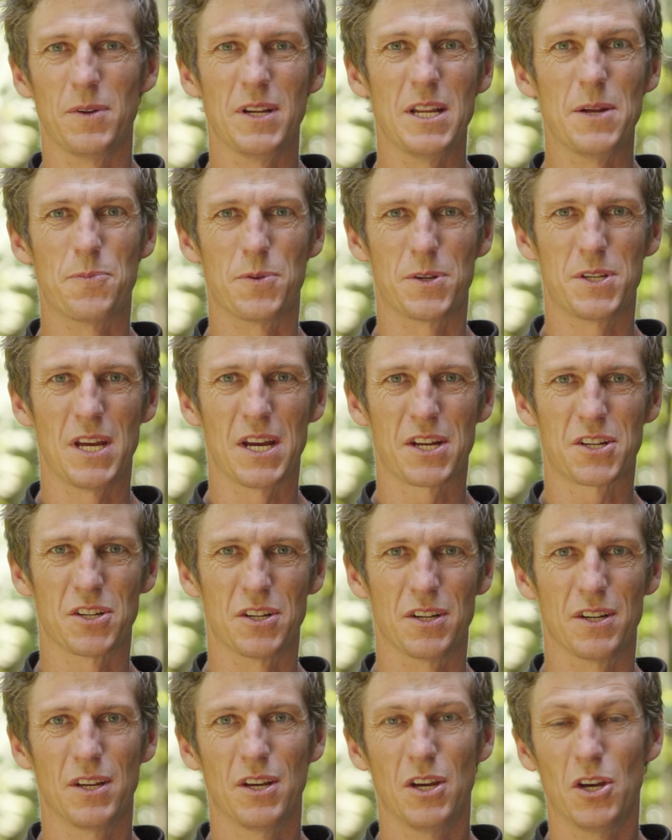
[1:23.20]
we need
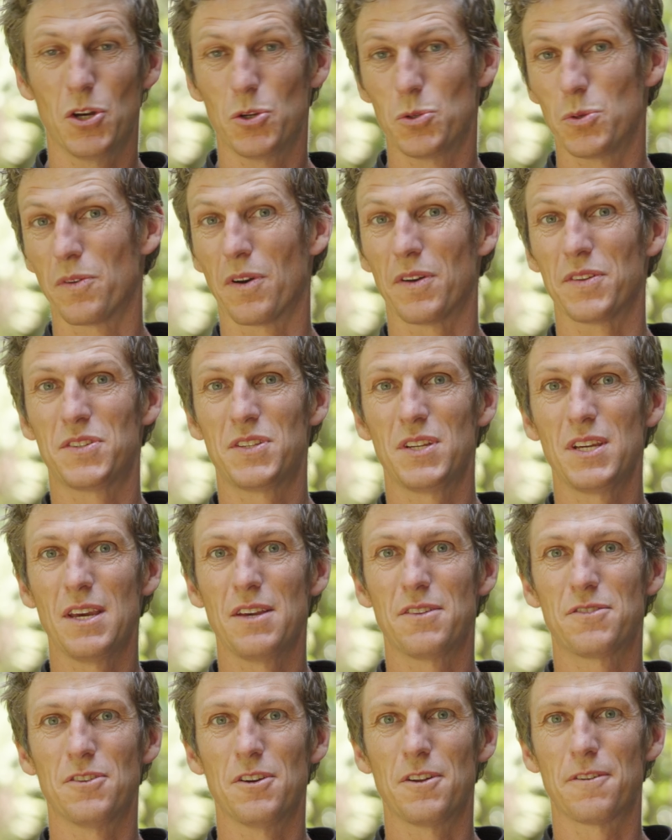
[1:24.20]
protection. So we've got
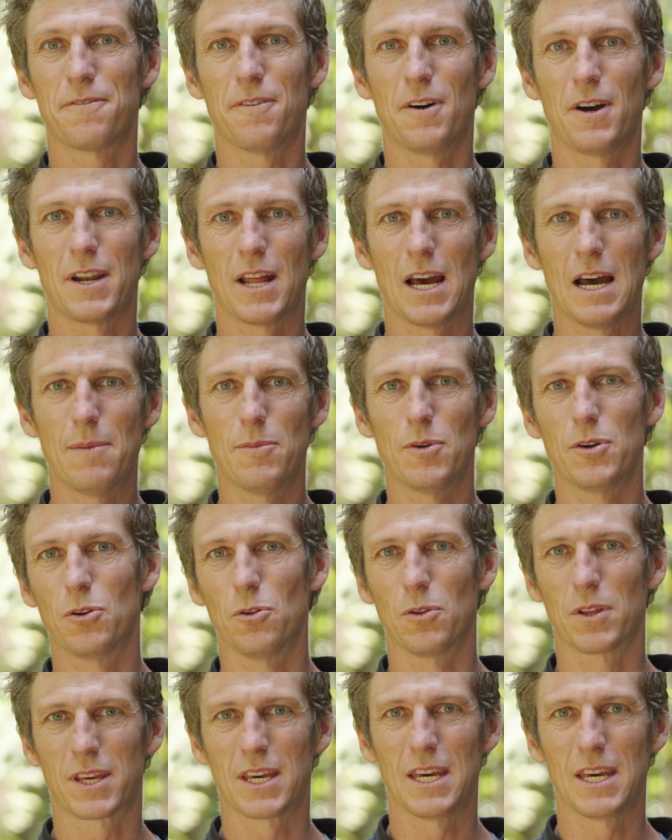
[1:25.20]
C E certified armor in all the